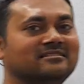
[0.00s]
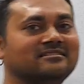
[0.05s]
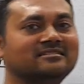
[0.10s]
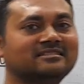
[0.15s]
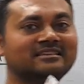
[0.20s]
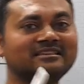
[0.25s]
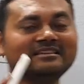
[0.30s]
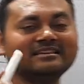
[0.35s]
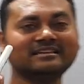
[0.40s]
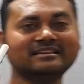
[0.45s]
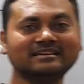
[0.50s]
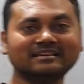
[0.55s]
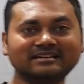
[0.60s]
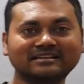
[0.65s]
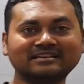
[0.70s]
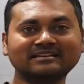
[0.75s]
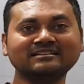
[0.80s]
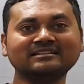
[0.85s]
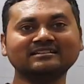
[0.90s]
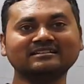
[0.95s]
the
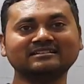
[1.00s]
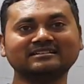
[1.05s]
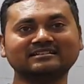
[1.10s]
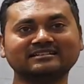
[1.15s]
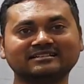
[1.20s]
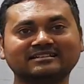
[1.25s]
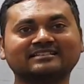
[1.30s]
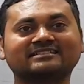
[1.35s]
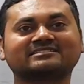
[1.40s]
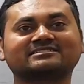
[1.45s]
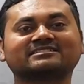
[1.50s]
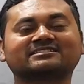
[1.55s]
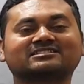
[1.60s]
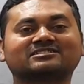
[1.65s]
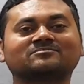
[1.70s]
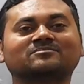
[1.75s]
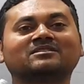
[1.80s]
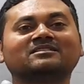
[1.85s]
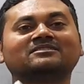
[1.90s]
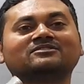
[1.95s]

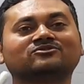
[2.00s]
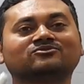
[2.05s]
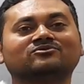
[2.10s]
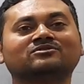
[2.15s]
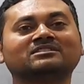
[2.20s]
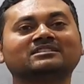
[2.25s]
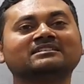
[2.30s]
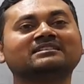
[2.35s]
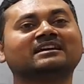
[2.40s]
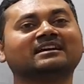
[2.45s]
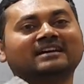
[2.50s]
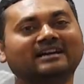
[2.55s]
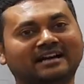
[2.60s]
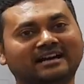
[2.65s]
indestructible union